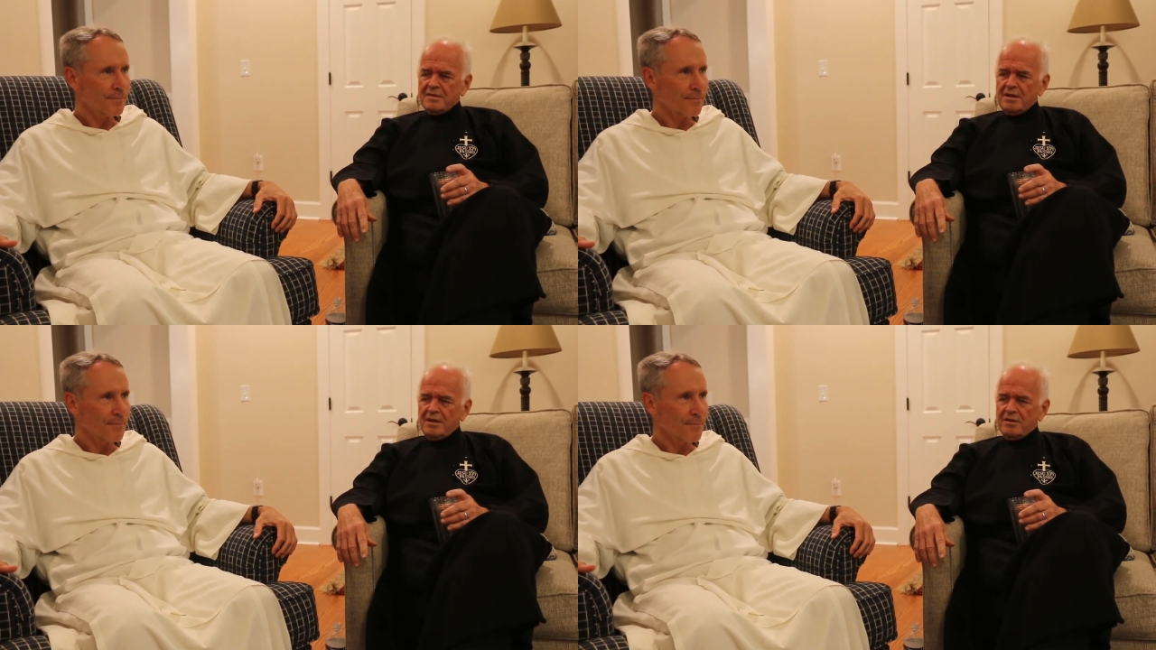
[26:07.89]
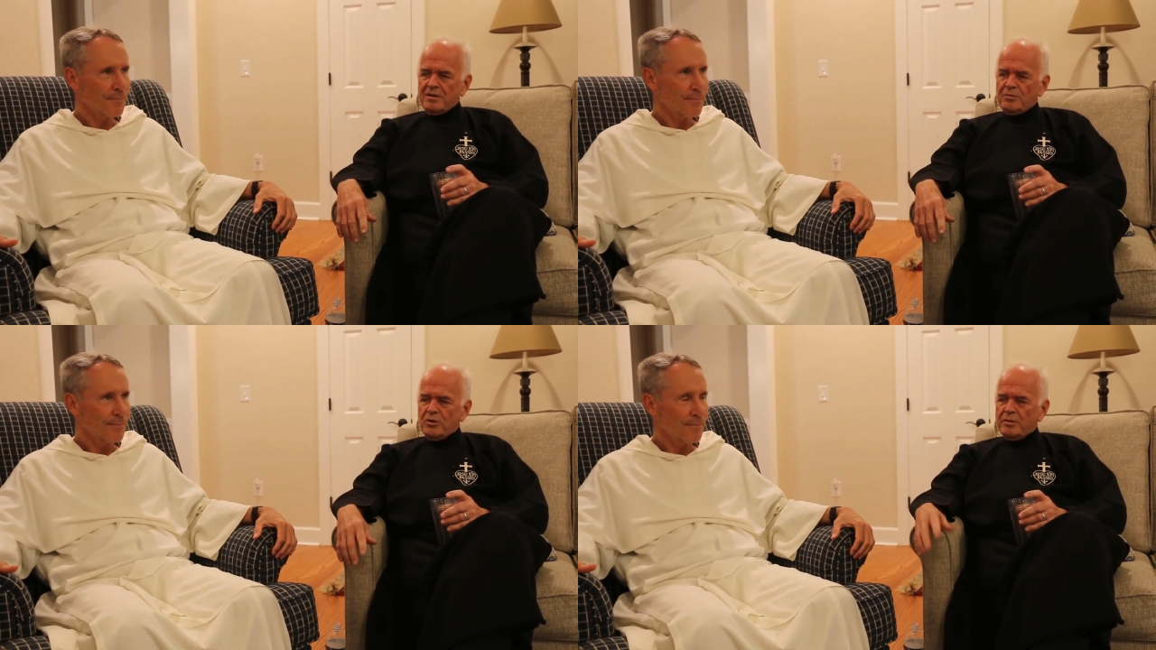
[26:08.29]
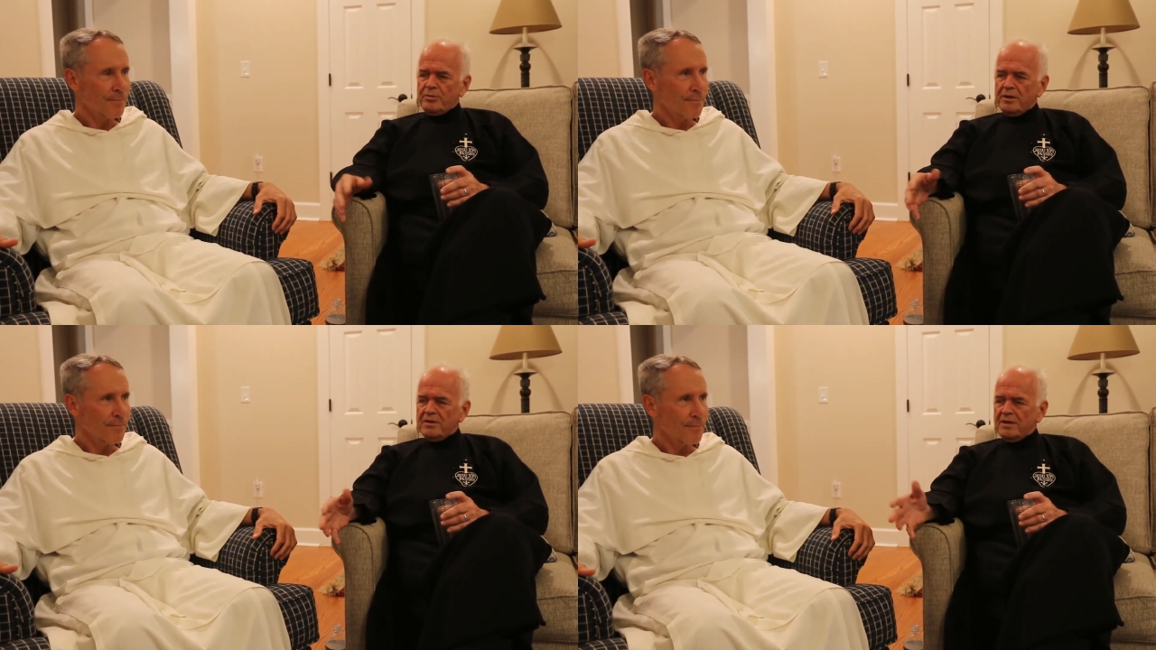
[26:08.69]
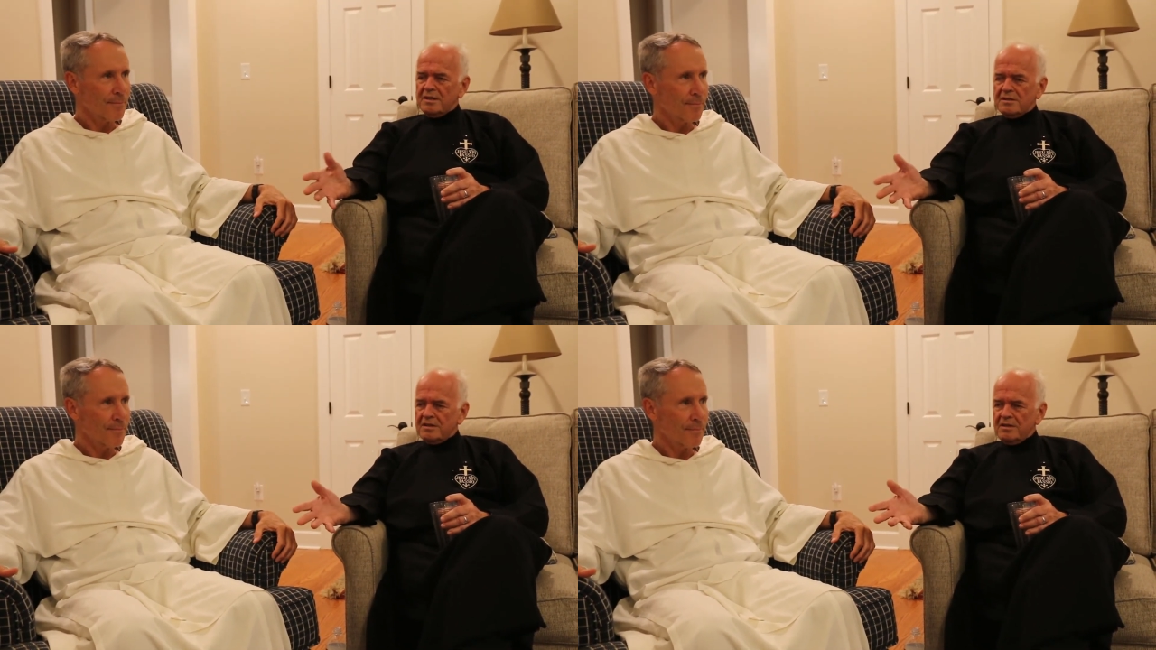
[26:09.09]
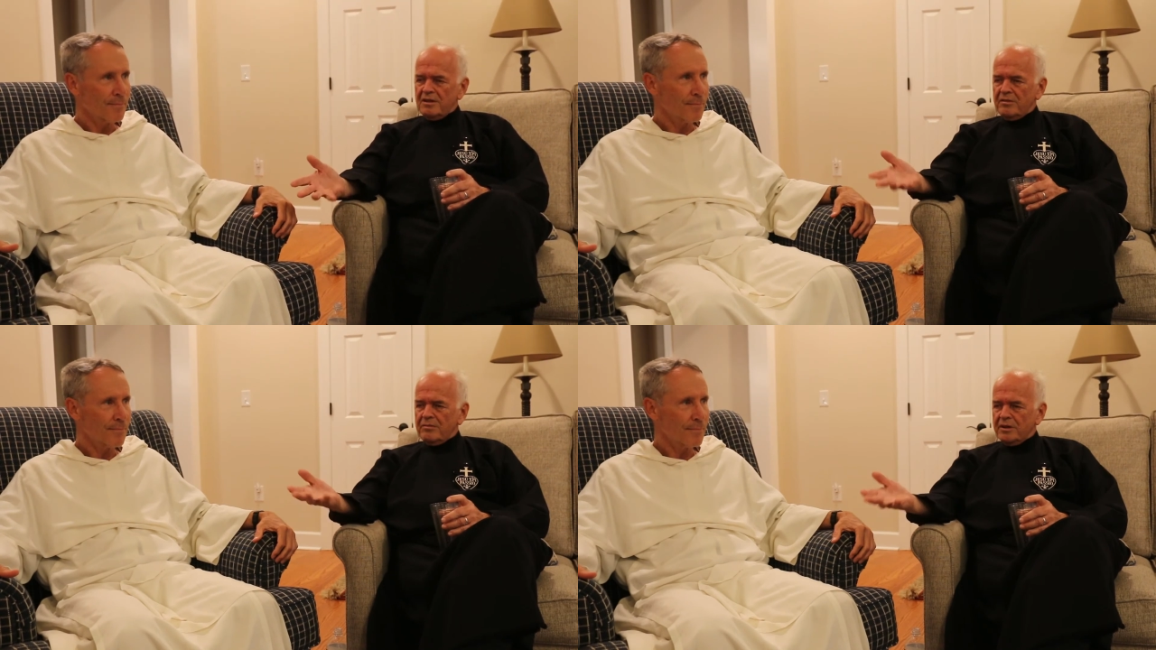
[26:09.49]
Speaker 1: you know, the more important things that, you
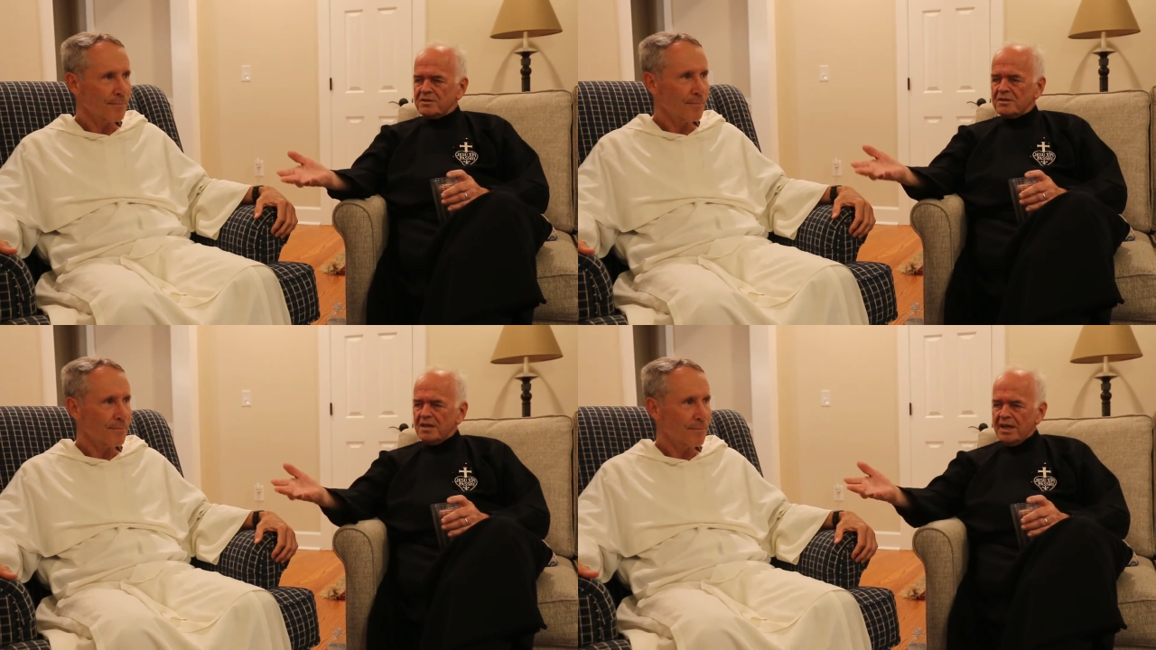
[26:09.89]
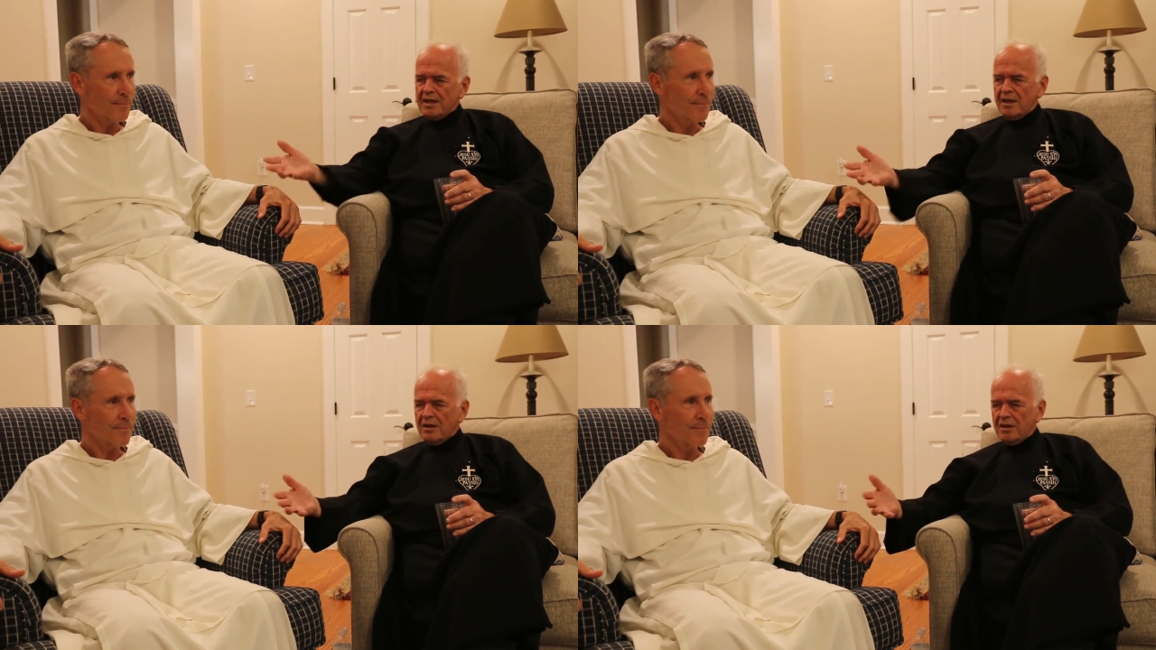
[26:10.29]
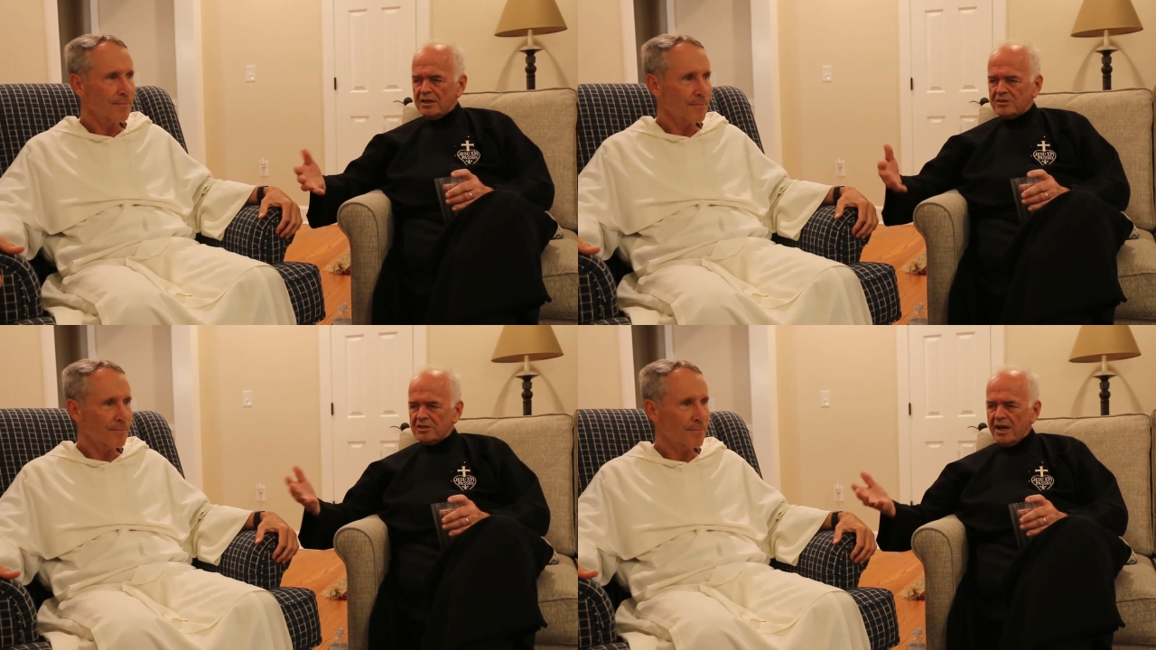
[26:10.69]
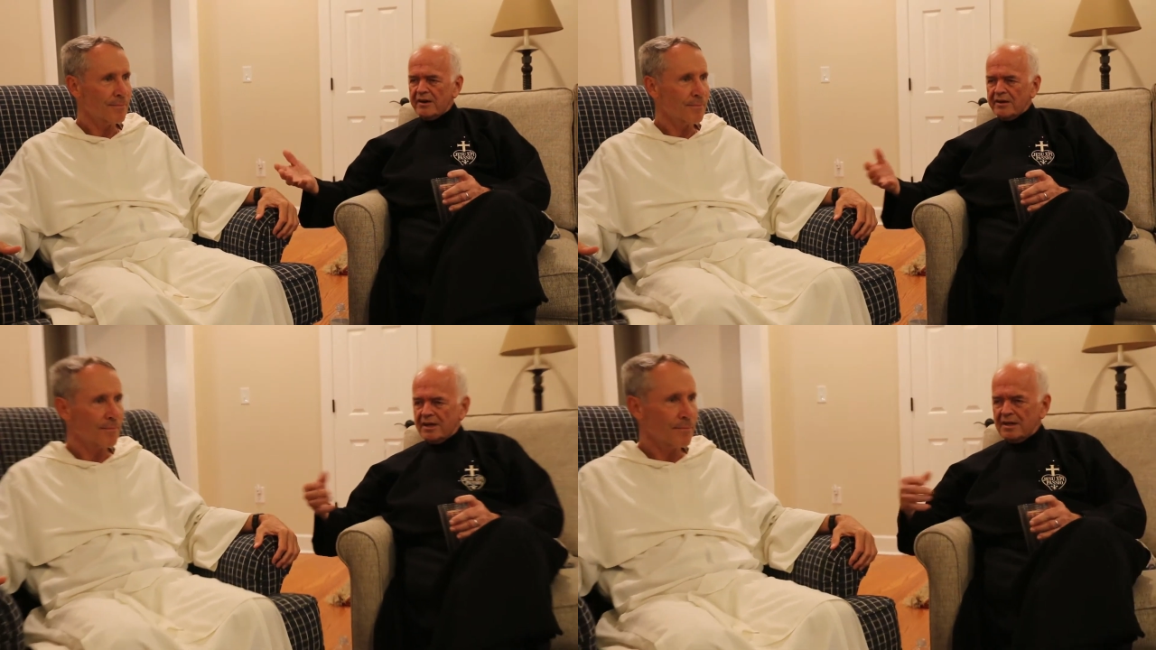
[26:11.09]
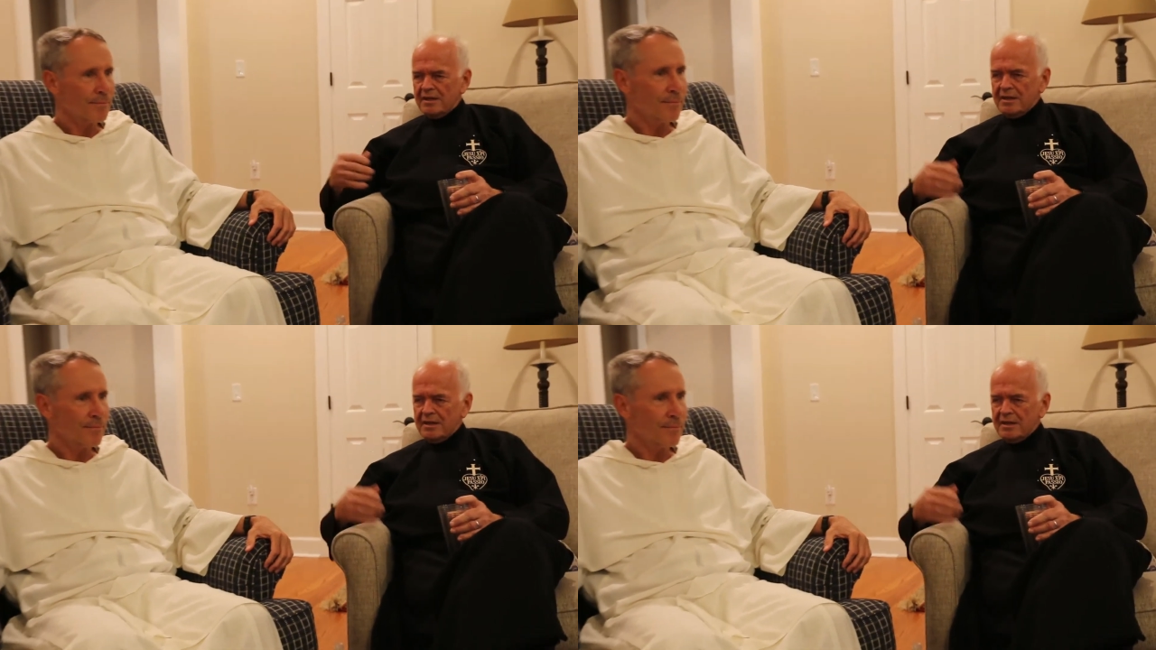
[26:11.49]
know, mercy, getting along, sharing,